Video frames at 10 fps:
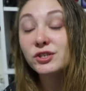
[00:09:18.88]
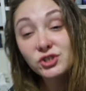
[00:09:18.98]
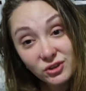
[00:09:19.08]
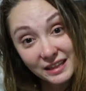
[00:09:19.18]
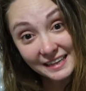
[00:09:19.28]

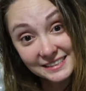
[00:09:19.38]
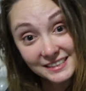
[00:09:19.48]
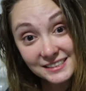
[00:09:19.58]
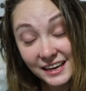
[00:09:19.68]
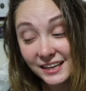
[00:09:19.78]
So that's
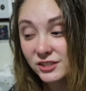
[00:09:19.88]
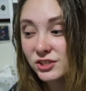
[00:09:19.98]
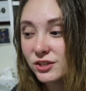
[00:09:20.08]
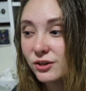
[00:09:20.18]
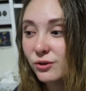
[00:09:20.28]
exciting.
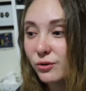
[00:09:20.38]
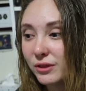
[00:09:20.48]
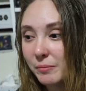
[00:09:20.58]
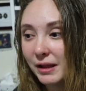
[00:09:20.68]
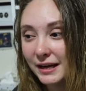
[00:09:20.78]
So
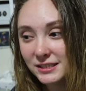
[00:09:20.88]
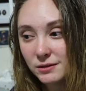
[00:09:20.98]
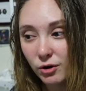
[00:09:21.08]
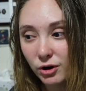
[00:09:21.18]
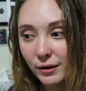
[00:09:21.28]
the plan
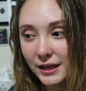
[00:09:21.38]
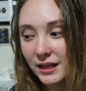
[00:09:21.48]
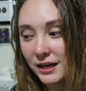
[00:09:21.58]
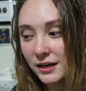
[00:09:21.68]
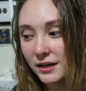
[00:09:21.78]
tomorrow, I
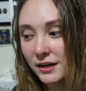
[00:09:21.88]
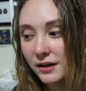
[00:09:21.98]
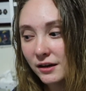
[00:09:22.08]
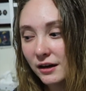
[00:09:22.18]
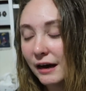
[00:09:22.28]
think
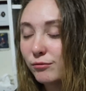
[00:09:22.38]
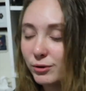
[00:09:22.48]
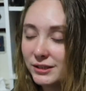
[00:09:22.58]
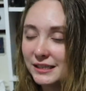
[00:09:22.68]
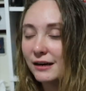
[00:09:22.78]
I
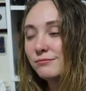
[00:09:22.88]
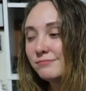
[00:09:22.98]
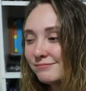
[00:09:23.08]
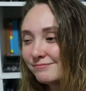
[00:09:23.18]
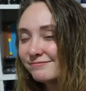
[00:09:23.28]
wrote it down.
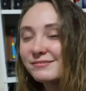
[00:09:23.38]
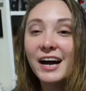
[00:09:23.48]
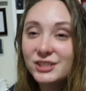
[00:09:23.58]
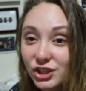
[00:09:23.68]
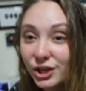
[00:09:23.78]

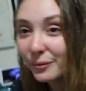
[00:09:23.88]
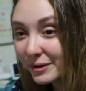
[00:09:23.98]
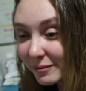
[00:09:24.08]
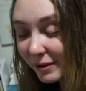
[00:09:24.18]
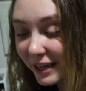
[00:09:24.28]
I should know
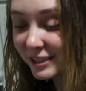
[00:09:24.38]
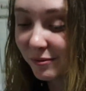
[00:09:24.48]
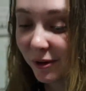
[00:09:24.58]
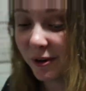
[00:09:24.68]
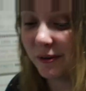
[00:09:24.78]
what the plan
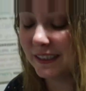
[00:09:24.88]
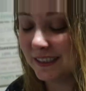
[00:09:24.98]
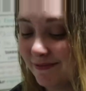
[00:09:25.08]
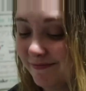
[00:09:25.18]
tomorrow is.